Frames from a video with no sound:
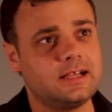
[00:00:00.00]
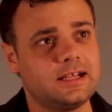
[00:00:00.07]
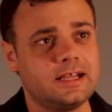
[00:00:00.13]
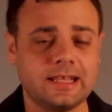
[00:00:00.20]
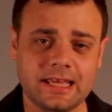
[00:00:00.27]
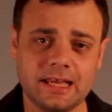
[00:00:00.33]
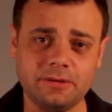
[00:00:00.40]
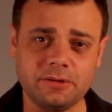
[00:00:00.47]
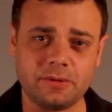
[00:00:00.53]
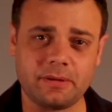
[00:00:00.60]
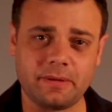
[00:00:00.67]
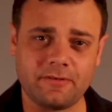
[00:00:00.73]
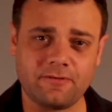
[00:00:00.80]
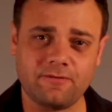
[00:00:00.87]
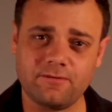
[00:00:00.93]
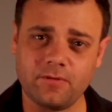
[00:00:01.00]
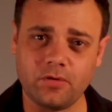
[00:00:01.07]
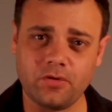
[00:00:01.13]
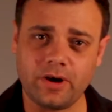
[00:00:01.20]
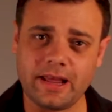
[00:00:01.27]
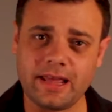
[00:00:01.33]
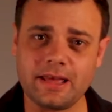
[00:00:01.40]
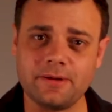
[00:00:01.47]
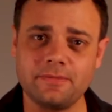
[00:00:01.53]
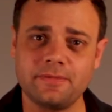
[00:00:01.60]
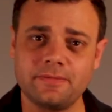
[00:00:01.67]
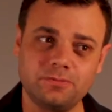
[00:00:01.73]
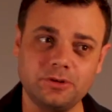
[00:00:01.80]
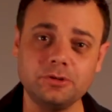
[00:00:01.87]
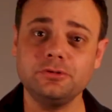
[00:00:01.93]
And it came to me about 4 a.m.
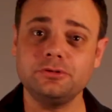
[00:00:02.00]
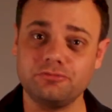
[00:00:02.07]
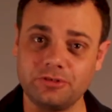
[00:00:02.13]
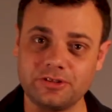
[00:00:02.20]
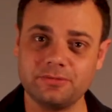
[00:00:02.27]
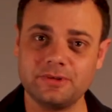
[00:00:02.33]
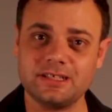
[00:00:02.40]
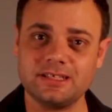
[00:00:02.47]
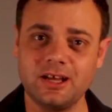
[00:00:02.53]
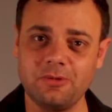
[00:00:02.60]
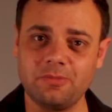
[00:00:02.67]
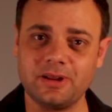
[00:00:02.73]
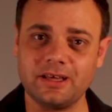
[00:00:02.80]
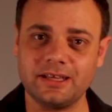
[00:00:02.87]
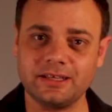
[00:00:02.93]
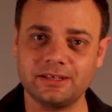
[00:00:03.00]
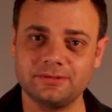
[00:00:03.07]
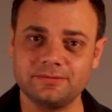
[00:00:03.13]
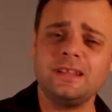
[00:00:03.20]
Blues rhythm guitar playing.